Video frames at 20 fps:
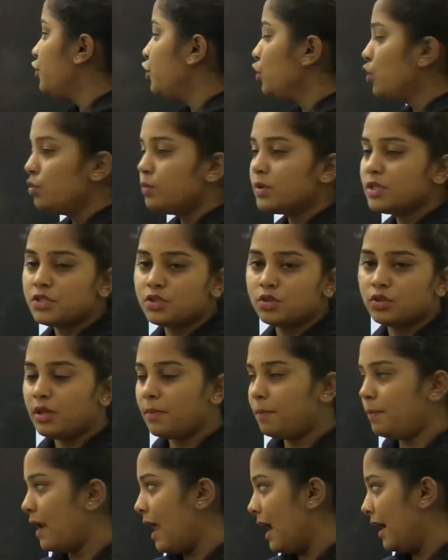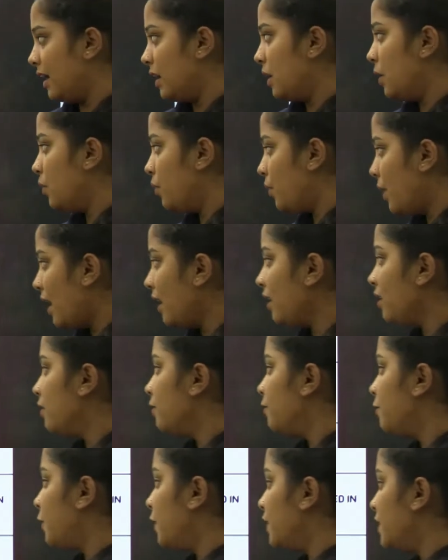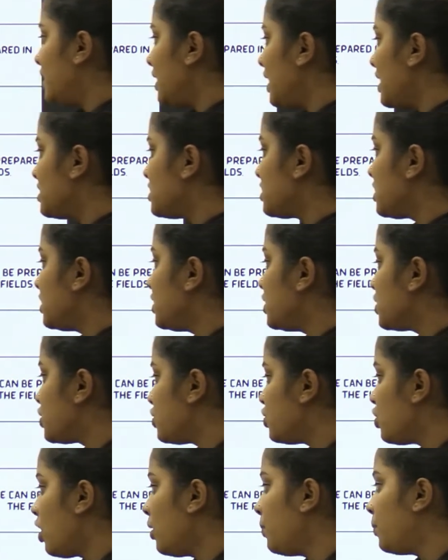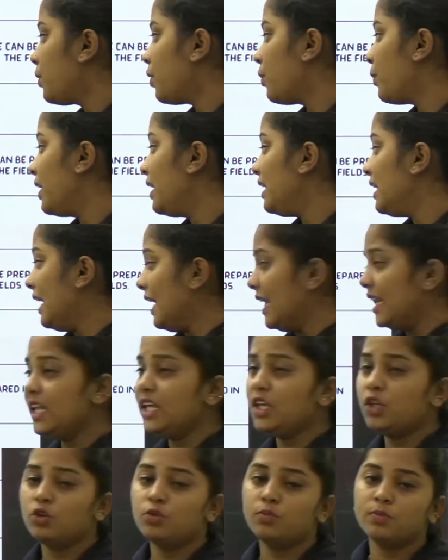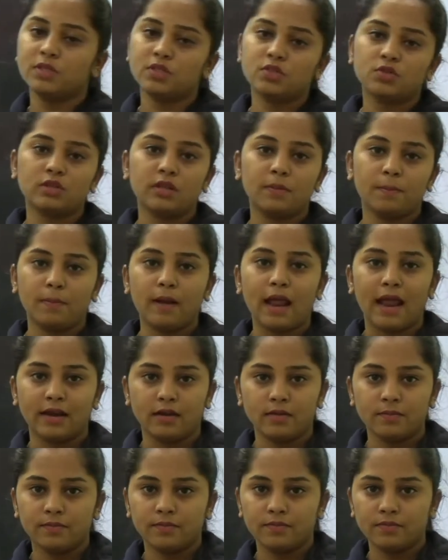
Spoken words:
humus to the plant, where fertilizer does not provide any humus to the plant.